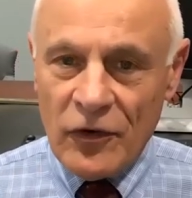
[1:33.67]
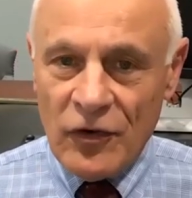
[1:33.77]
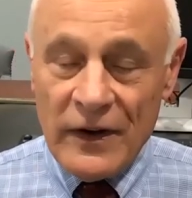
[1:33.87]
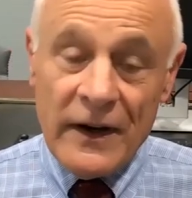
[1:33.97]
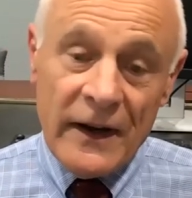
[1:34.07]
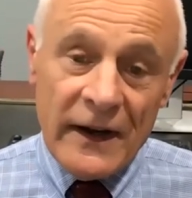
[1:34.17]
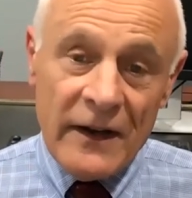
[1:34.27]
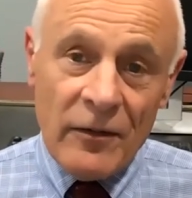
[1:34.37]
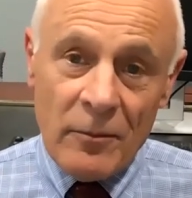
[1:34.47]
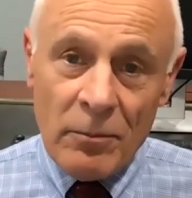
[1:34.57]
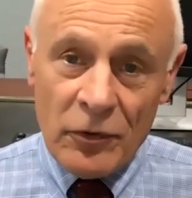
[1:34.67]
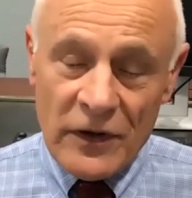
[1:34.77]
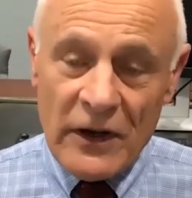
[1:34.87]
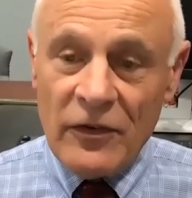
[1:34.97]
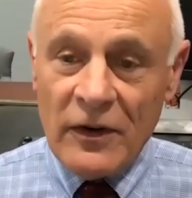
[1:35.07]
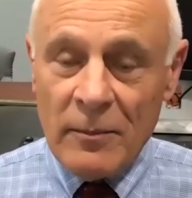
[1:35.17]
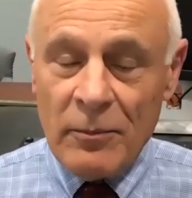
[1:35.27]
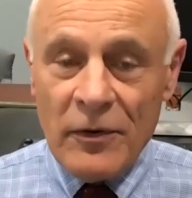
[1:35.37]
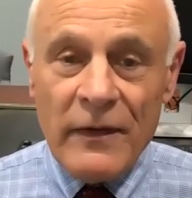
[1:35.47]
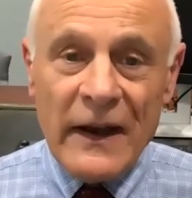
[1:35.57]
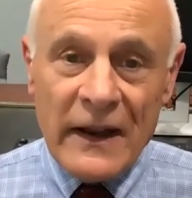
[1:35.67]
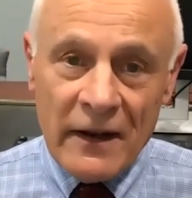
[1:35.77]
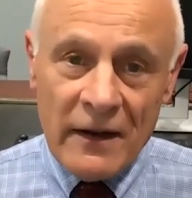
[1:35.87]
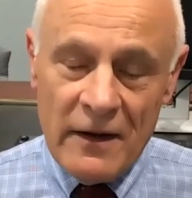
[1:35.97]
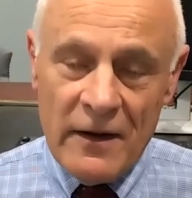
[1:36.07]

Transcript: treating and even potentially preventing